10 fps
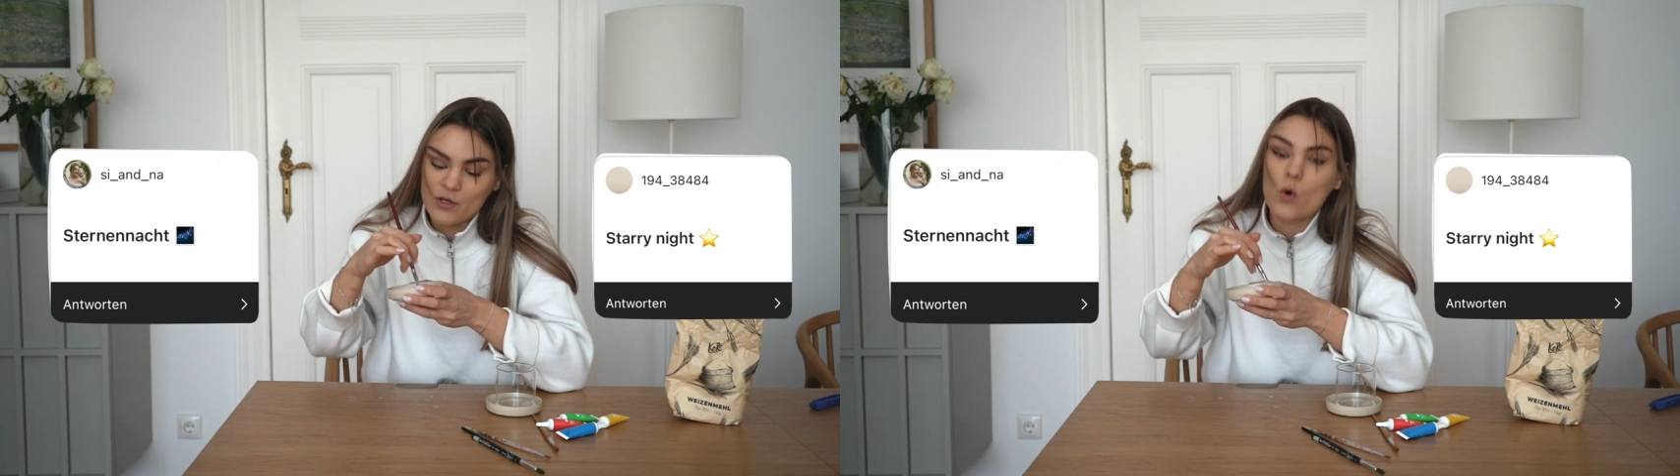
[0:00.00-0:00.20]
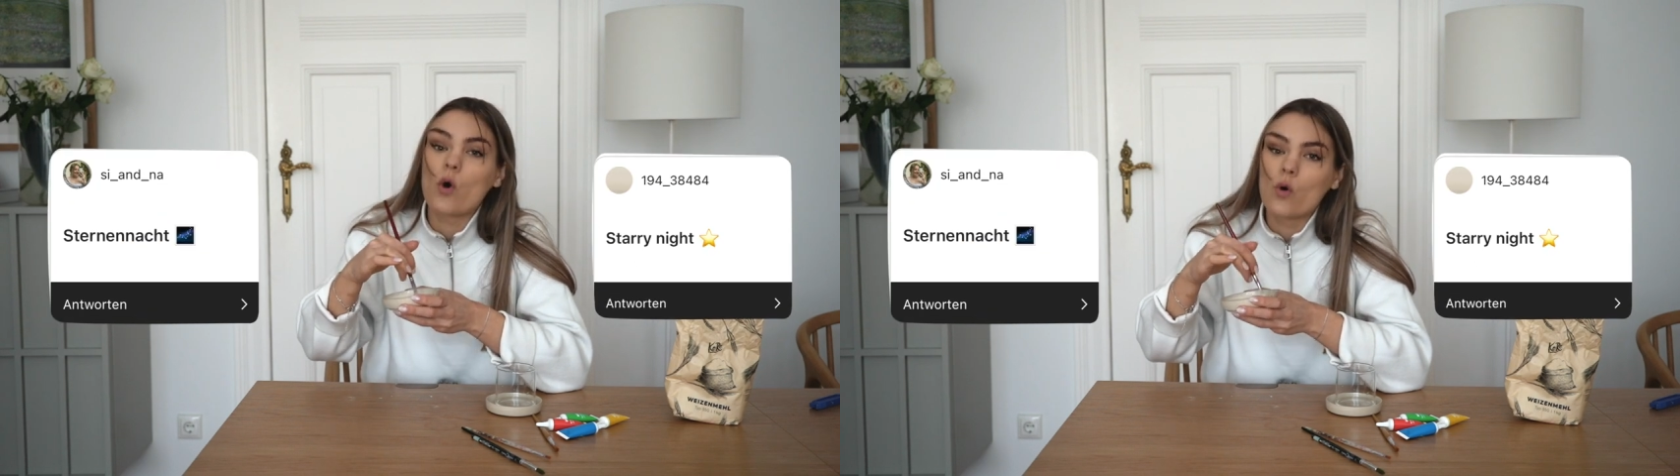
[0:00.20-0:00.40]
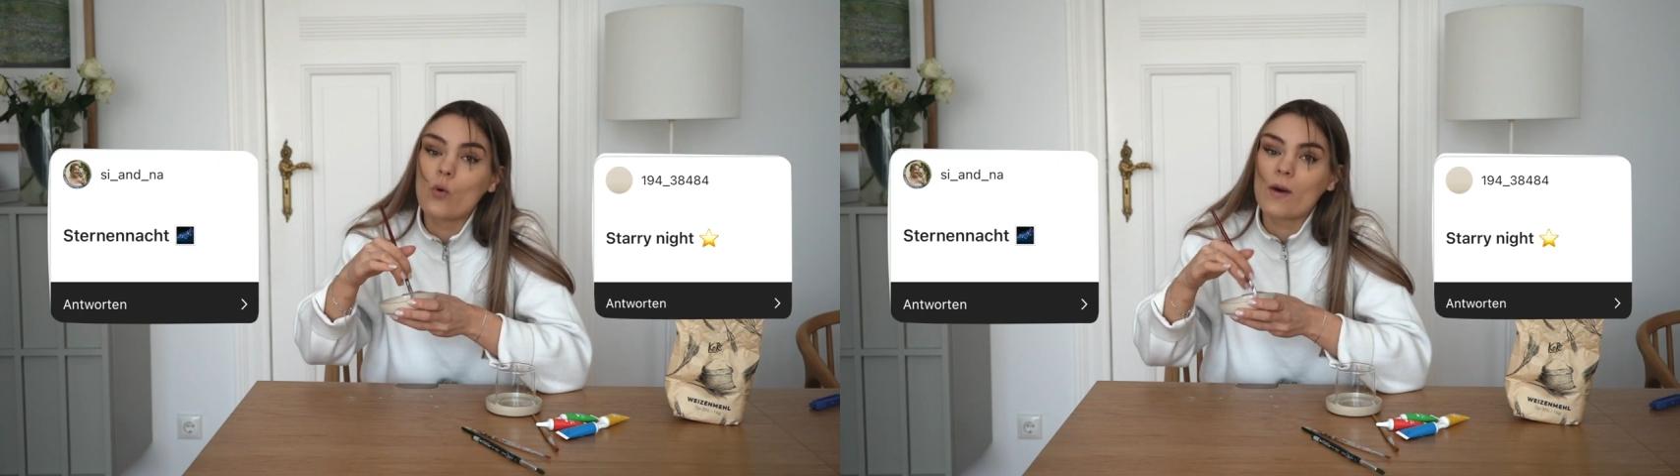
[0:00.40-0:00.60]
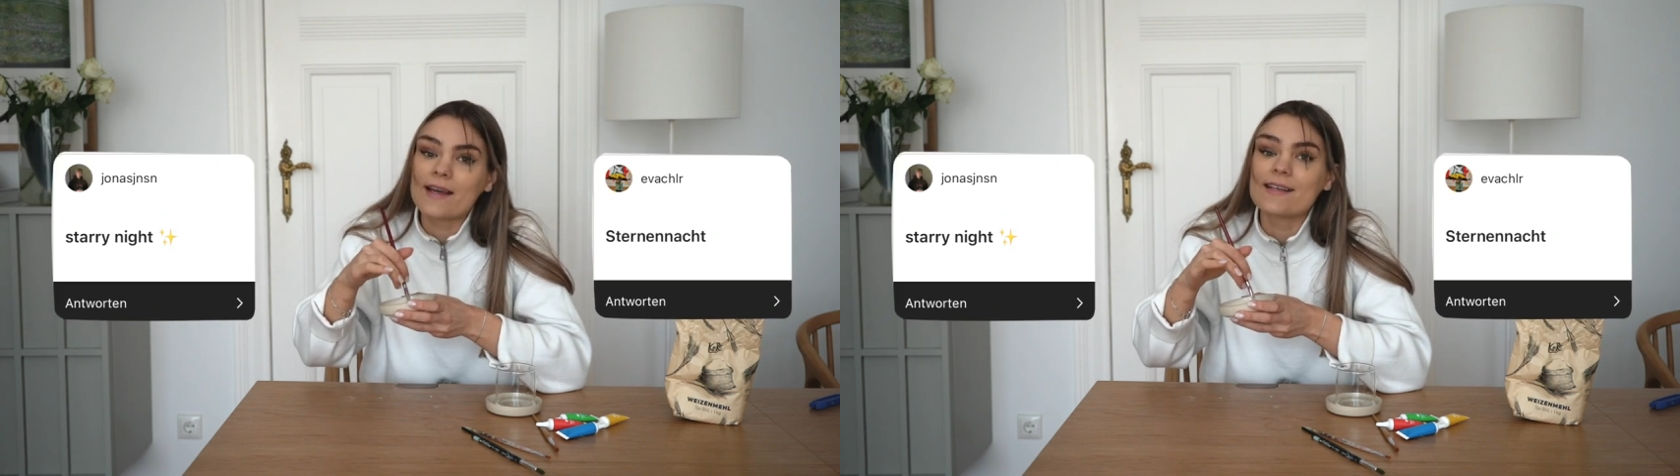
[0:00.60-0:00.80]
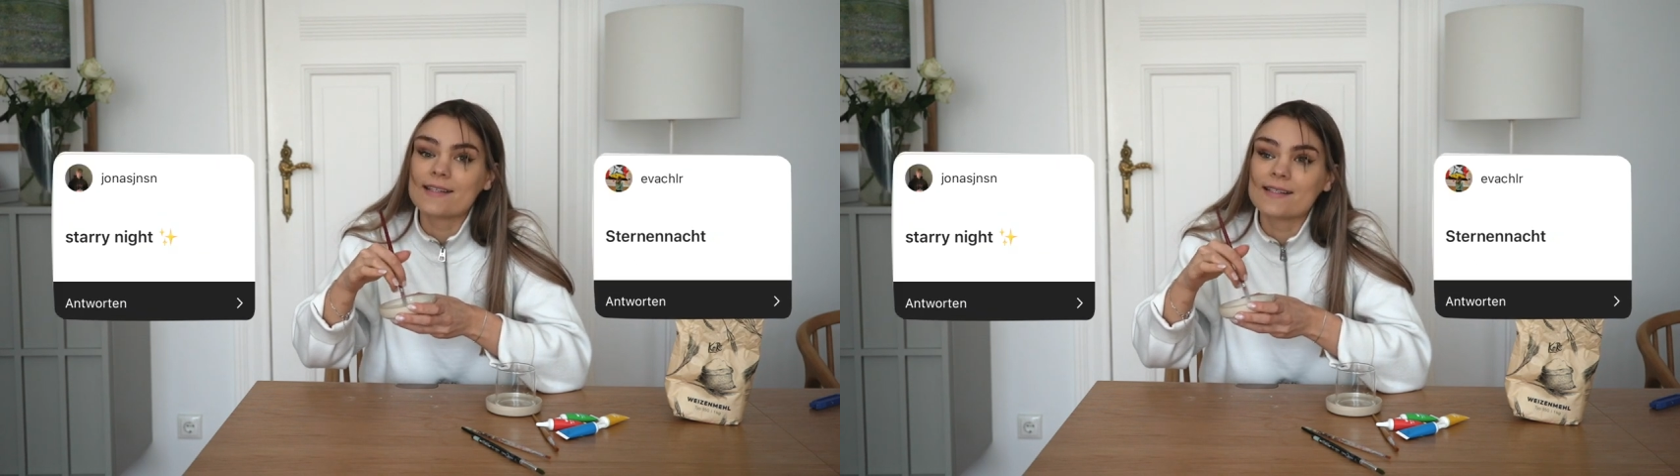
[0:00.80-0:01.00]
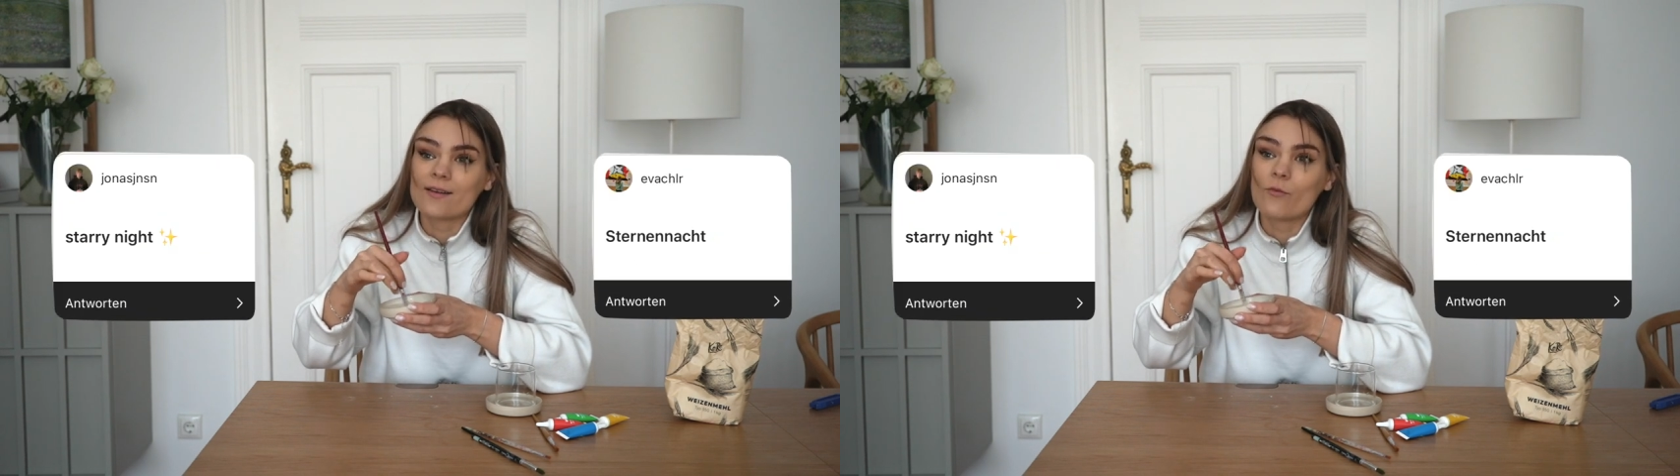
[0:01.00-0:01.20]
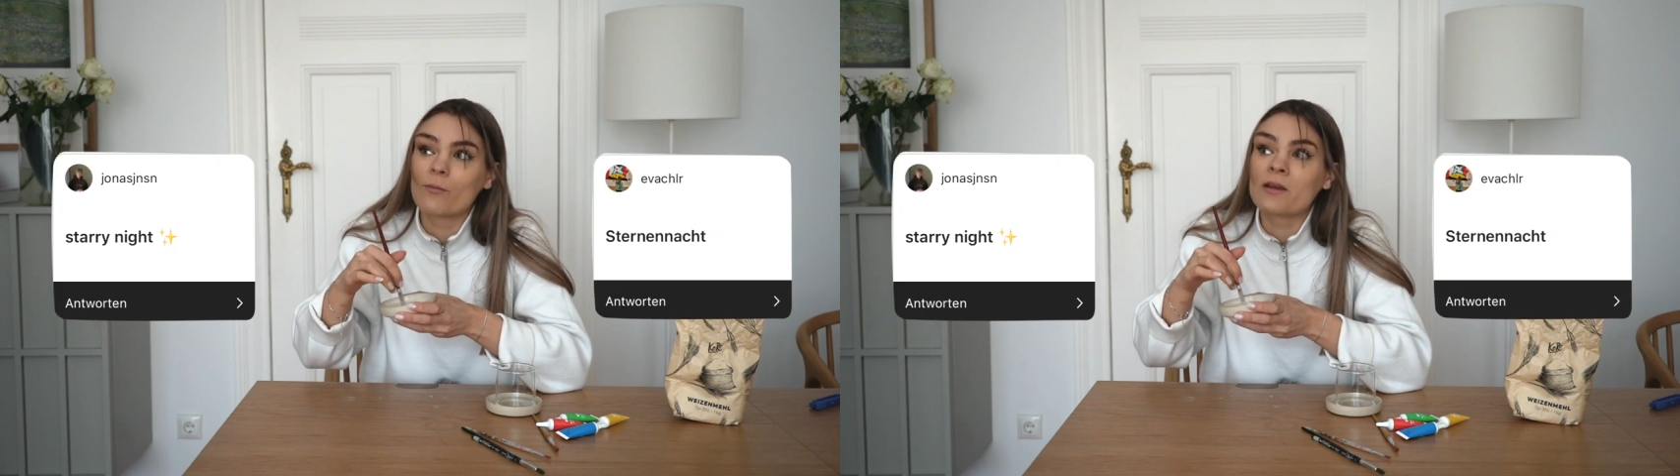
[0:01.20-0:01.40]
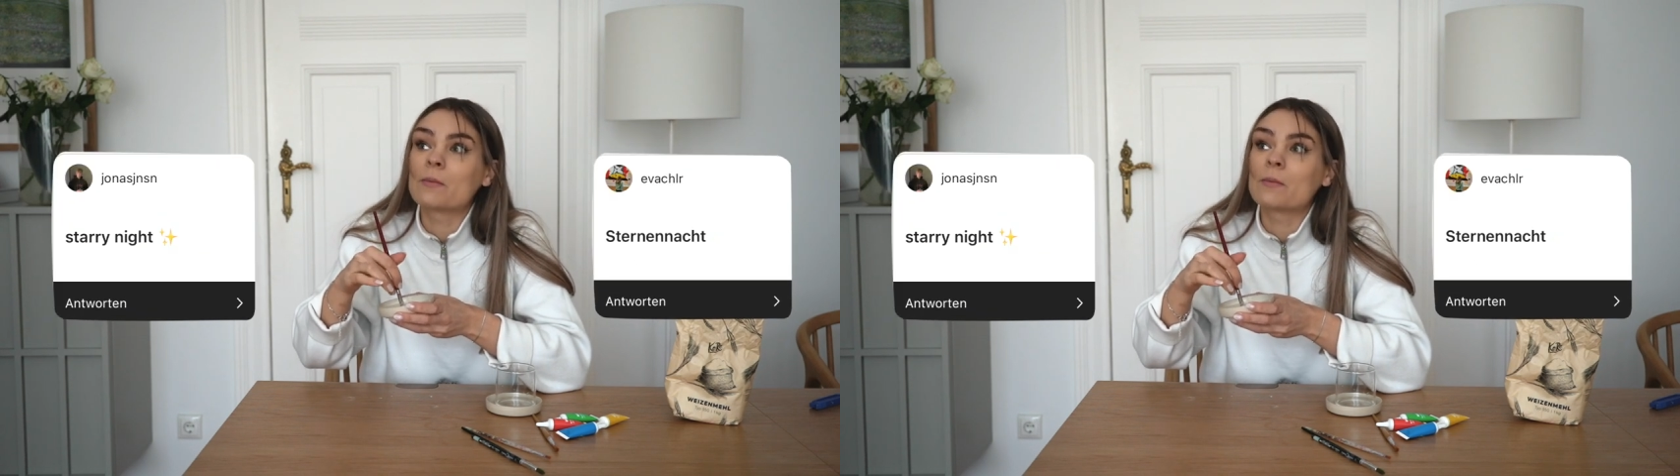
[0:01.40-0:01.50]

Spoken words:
you always want me